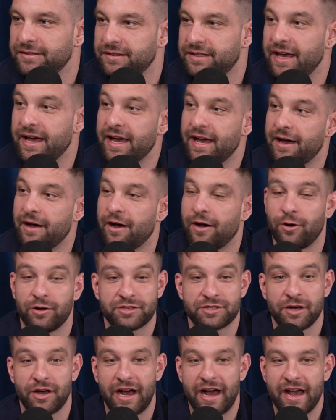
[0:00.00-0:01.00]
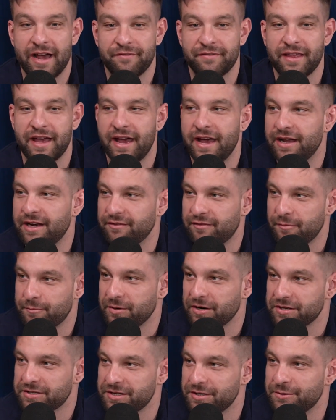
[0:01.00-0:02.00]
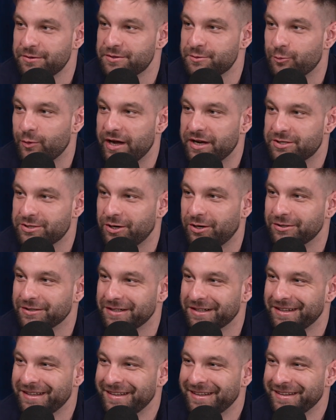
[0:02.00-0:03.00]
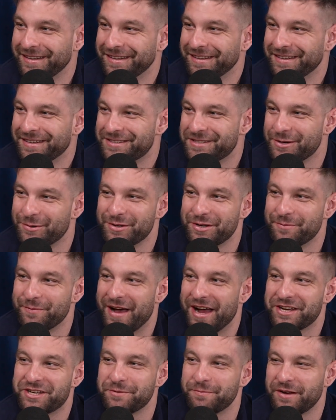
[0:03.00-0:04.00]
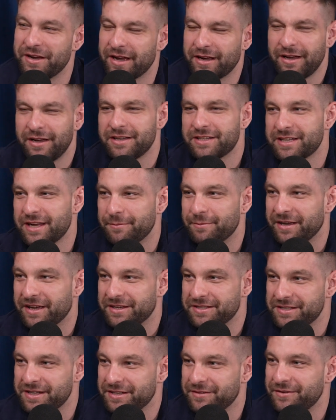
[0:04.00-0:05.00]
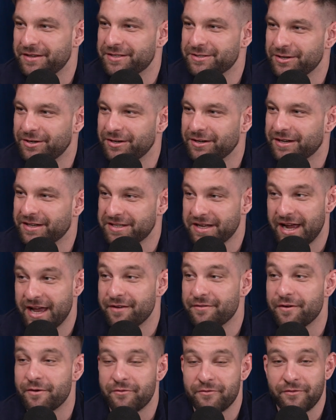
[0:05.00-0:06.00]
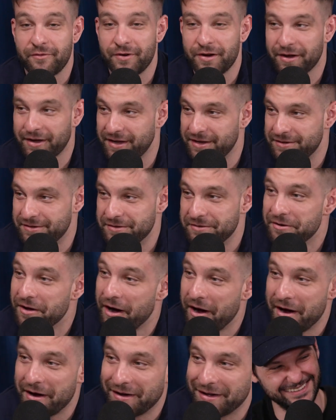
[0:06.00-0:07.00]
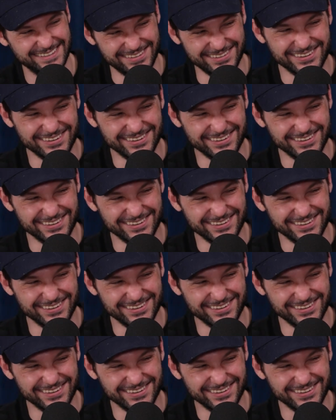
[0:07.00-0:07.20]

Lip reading: Yeah. Also, I have the head of a person who's way taller. So when you match me, you're like, oh, he's got to be like 6 feet tall. Because I have a fucking noggin.